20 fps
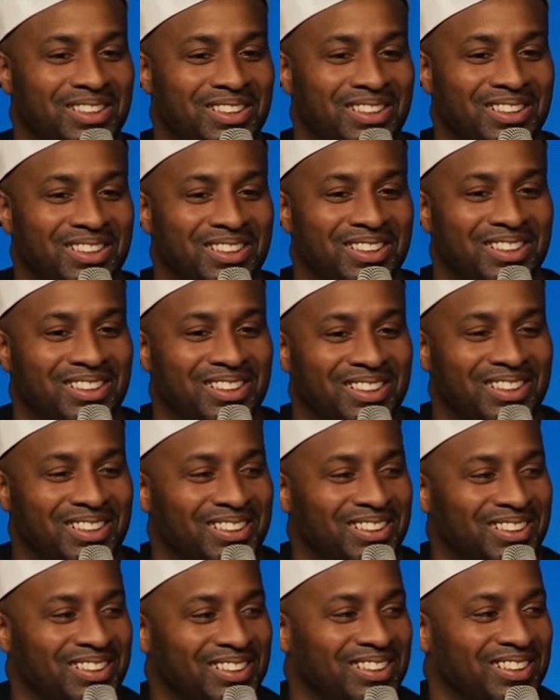
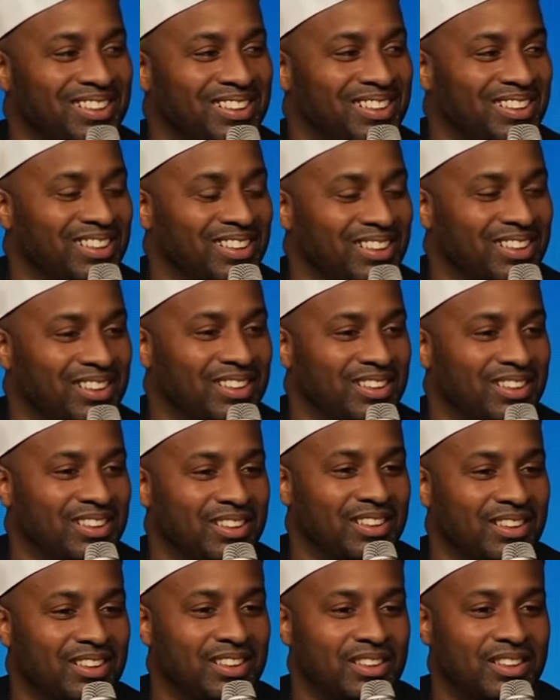
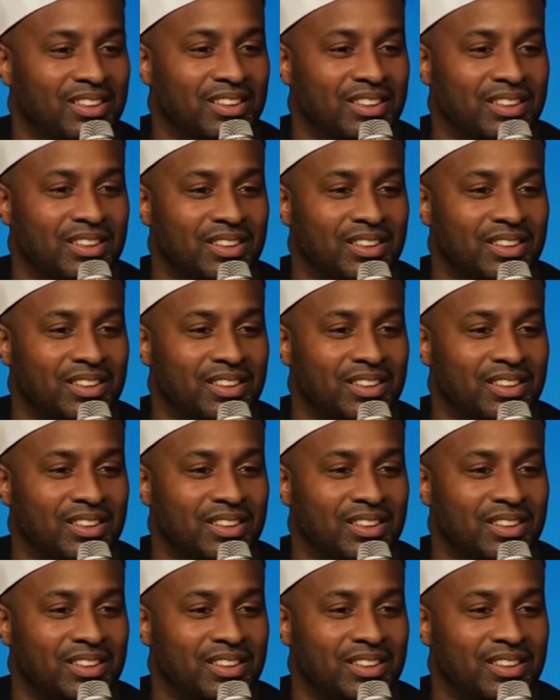(silence)